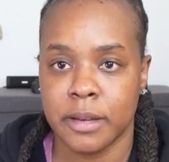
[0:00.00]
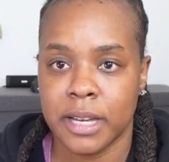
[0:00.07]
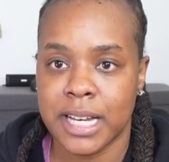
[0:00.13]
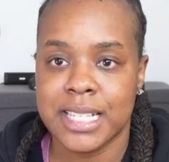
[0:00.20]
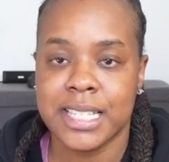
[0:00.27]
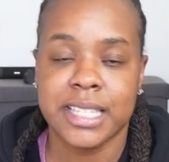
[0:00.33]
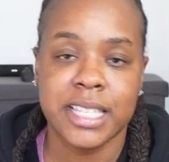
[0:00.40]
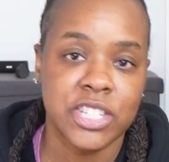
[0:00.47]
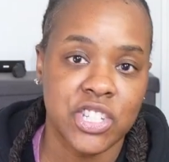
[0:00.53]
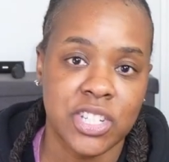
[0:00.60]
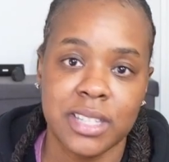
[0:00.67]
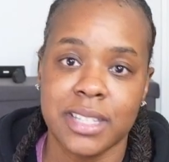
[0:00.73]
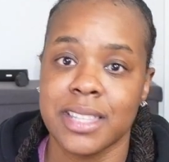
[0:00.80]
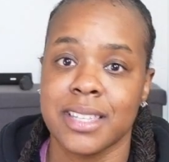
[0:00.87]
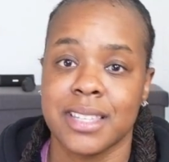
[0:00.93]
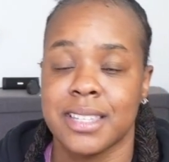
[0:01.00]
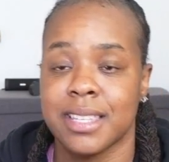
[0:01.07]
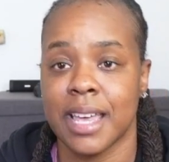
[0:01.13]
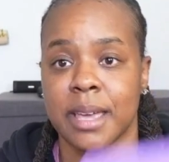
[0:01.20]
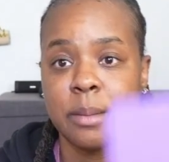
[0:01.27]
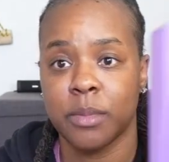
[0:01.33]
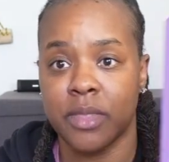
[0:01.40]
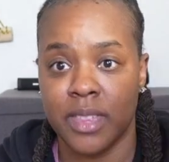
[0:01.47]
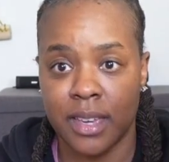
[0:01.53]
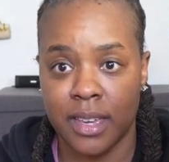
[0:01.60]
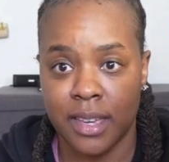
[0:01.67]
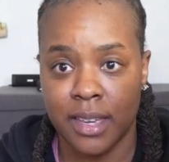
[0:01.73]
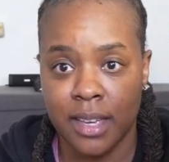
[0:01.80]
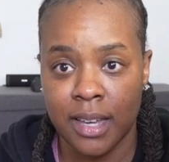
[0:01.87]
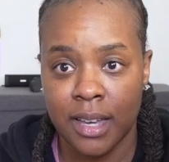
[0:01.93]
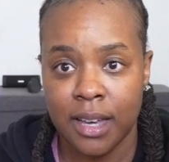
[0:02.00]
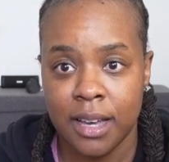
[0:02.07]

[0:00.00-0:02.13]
essentially the same thing,